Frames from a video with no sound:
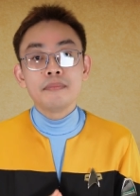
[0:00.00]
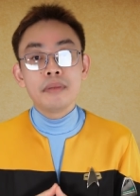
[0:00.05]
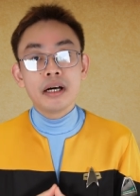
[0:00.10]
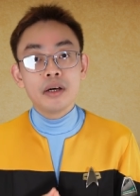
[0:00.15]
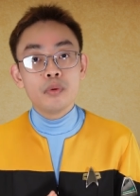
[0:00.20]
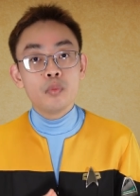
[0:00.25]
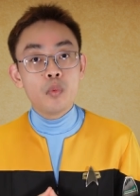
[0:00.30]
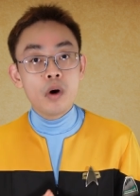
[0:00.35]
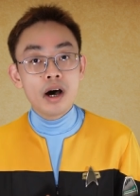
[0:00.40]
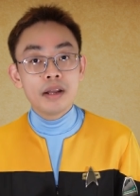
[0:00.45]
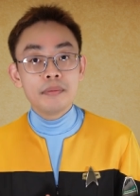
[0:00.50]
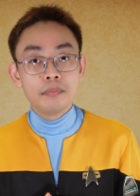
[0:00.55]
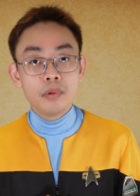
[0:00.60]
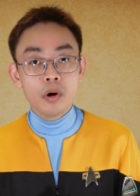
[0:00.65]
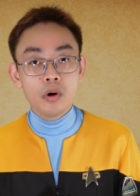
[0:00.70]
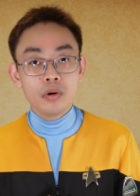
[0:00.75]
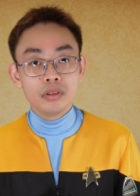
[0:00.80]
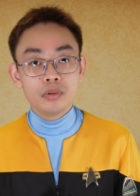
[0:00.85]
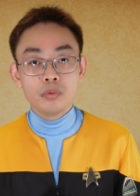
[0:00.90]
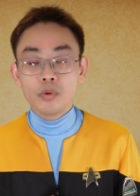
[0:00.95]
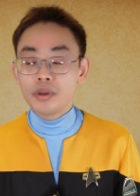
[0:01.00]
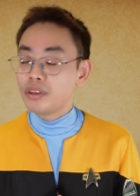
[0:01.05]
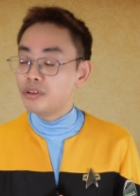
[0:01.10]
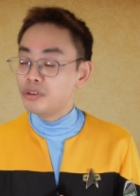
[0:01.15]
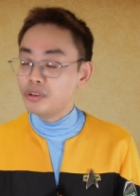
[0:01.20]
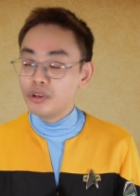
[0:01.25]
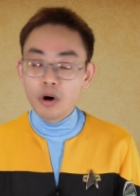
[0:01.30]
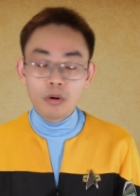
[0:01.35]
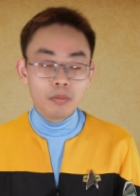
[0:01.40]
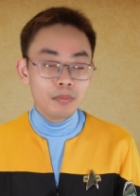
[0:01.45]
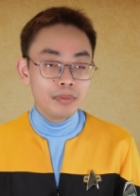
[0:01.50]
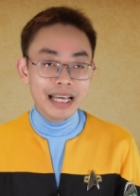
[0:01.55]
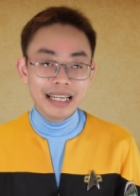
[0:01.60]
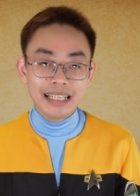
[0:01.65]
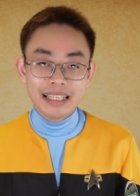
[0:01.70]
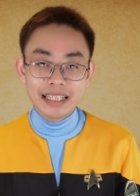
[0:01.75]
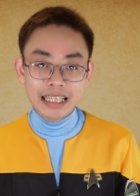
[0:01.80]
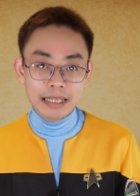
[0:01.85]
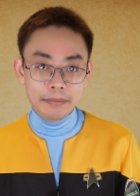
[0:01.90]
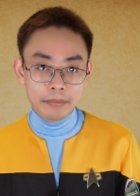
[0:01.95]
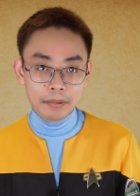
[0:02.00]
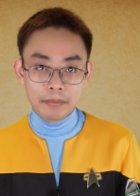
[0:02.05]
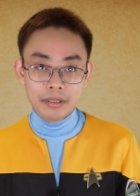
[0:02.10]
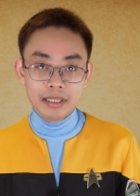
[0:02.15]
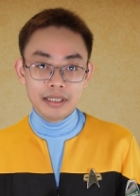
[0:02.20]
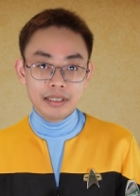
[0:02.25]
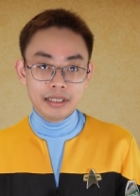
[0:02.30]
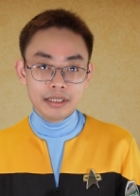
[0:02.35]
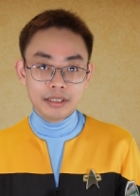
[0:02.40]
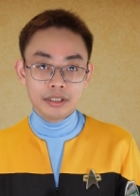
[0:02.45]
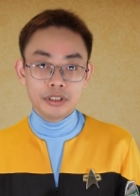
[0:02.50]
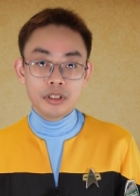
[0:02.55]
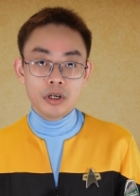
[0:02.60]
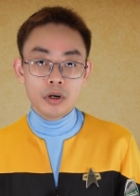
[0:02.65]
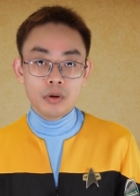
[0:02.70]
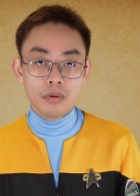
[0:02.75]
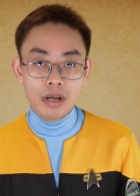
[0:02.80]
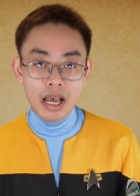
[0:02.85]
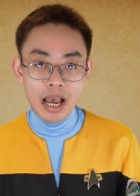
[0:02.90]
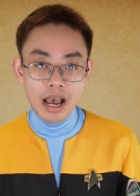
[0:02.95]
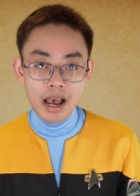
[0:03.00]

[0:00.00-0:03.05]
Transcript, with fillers: by one bone with no blending capabilities, so